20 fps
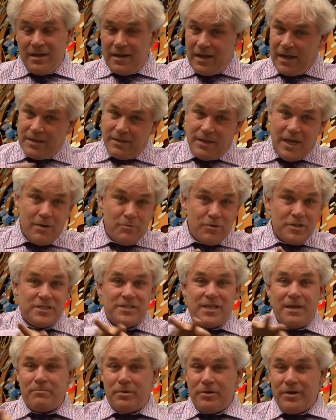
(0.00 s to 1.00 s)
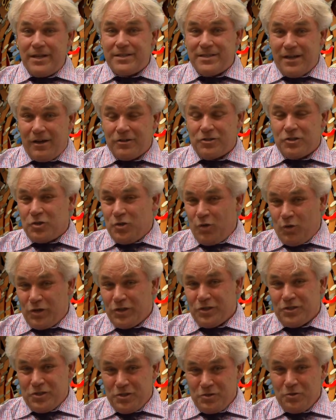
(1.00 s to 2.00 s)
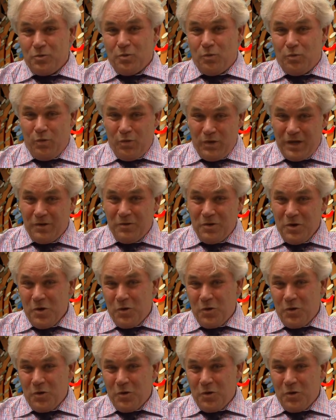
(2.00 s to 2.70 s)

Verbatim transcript: and they would separate out according to you know,